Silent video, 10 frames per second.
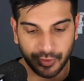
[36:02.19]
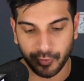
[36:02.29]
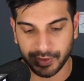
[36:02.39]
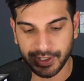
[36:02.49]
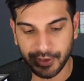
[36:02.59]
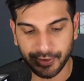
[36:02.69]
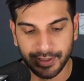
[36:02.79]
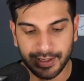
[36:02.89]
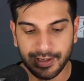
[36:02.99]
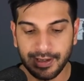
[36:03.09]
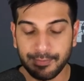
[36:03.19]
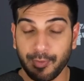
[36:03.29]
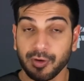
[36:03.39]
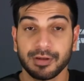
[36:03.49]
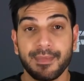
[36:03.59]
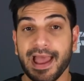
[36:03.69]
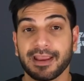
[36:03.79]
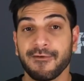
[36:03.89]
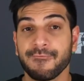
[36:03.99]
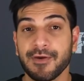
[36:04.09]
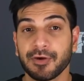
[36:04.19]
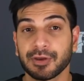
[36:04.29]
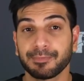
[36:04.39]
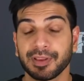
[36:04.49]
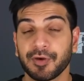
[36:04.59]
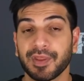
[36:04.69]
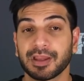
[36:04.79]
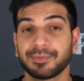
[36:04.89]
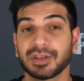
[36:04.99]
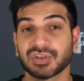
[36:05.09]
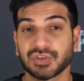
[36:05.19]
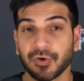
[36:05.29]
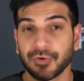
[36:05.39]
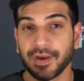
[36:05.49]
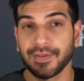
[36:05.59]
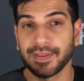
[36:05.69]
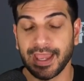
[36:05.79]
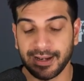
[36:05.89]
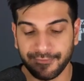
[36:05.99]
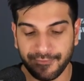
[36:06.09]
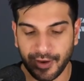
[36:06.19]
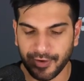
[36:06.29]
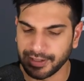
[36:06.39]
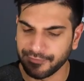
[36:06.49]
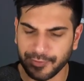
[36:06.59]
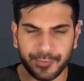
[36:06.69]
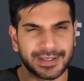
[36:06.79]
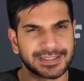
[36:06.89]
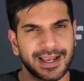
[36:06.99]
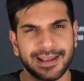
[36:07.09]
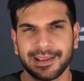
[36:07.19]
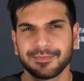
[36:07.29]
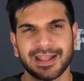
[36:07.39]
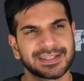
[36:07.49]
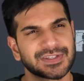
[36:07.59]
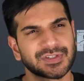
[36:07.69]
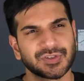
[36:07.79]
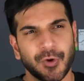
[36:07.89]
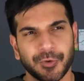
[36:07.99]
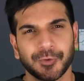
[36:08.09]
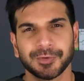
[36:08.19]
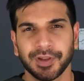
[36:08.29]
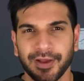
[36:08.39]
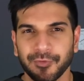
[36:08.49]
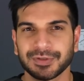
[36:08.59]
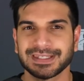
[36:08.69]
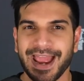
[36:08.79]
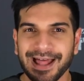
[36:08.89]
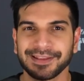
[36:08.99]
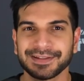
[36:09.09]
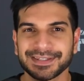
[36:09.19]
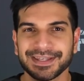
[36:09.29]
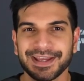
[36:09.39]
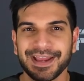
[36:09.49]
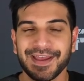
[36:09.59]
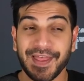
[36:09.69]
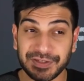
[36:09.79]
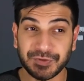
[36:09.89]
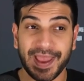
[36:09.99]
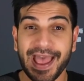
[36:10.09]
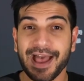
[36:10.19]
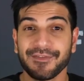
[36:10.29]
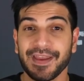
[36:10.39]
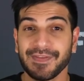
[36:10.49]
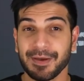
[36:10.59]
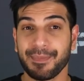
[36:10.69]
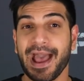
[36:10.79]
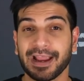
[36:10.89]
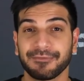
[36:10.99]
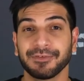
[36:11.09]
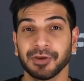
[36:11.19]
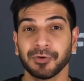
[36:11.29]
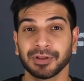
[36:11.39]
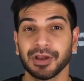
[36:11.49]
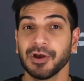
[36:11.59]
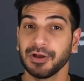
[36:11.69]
whole year. Marlon Mack, a very good player that could be a starter in the NFL. And if you re-sign him, that's starter level talent that you have in the backfield